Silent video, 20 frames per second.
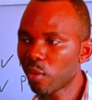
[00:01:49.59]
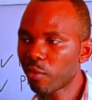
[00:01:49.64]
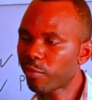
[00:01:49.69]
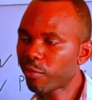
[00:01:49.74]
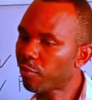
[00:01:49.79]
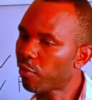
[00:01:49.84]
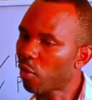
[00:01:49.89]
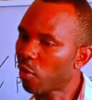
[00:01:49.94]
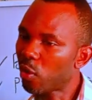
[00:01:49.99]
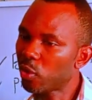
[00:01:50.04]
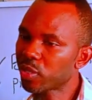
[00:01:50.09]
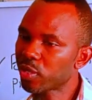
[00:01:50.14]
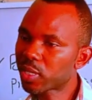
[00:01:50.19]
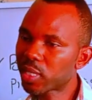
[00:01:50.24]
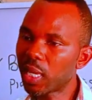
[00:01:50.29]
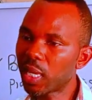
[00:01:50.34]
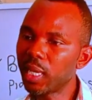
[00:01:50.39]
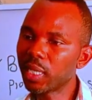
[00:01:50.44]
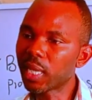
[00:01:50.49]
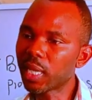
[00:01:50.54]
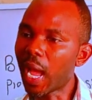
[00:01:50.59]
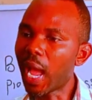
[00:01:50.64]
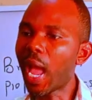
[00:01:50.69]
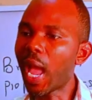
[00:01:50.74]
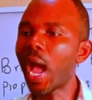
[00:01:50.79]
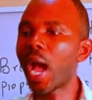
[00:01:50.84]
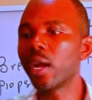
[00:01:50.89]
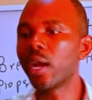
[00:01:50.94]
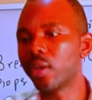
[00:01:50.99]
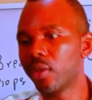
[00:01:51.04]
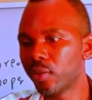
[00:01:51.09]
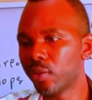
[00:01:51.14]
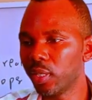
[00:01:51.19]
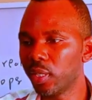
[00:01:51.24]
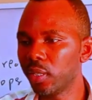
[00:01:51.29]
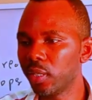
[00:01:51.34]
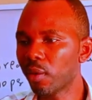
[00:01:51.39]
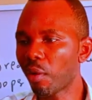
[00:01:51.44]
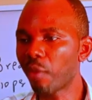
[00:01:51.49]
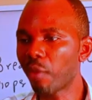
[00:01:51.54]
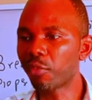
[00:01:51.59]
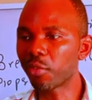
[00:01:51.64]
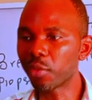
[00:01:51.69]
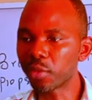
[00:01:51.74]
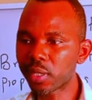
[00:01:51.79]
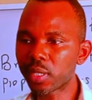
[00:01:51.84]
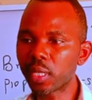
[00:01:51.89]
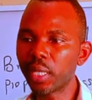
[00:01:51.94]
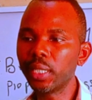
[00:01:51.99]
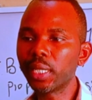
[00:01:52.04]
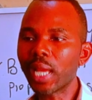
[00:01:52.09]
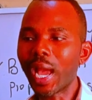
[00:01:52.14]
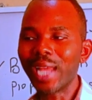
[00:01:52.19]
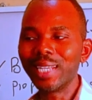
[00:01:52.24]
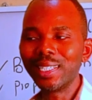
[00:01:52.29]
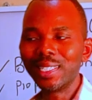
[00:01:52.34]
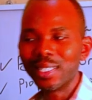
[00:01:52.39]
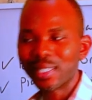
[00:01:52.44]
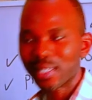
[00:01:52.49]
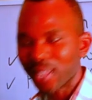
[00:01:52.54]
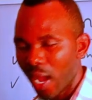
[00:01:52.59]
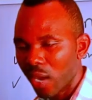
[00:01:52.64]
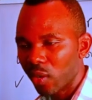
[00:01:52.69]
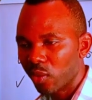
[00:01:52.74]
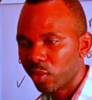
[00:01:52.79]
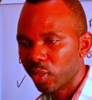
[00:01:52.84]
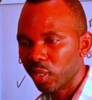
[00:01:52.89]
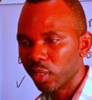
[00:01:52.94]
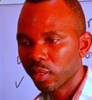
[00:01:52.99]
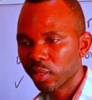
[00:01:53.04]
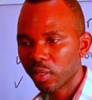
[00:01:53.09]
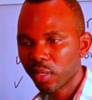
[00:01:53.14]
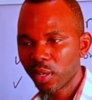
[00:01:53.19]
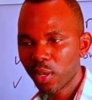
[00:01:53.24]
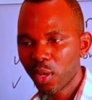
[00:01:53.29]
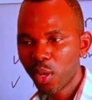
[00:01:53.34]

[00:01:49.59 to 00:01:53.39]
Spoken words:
for saying I agree or for saying I disagree.